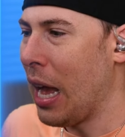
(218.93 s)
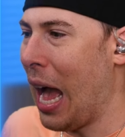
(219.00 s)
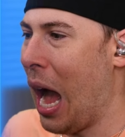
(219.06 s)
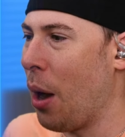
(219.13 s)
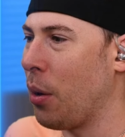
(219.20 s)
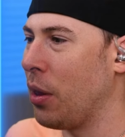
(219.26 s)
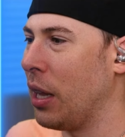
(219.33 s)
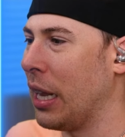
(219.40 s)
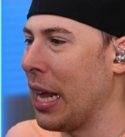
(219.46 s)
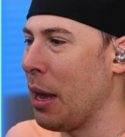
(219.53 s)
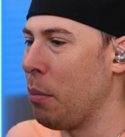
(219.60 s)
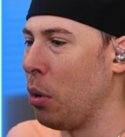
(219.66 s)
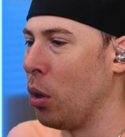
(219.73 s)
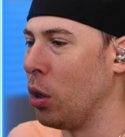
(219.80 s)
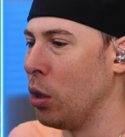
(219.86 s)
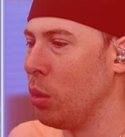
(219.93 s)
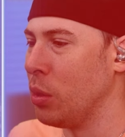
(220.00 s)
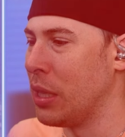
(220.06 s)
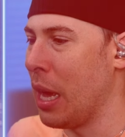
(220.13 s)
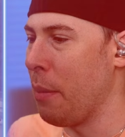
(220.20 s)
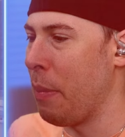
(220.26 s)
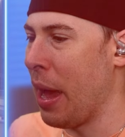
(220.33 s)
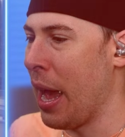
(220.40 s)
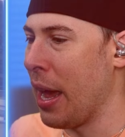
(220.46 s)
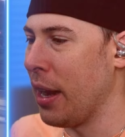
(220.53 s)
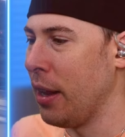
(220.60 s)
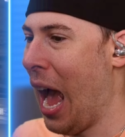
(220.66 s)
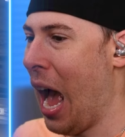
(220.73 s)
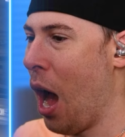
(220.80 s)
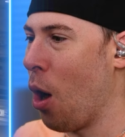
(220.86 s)
How did the Lambo lose that bad?
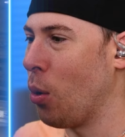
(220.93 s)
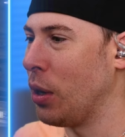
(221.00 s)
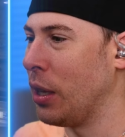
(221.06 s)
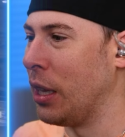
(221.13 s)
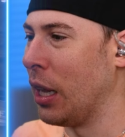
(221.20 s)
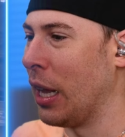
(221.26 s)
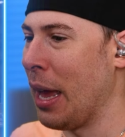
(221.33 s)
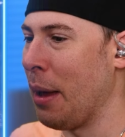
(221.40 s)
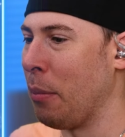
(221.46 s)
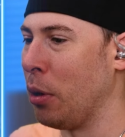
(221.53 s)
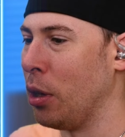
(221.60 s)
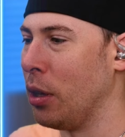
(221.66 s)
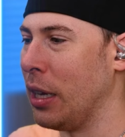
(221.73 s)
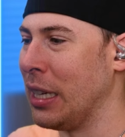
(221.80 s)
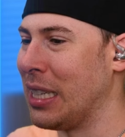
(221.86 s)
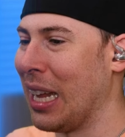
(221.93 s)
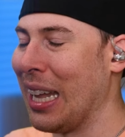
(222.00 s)
How did the Lambo? It's a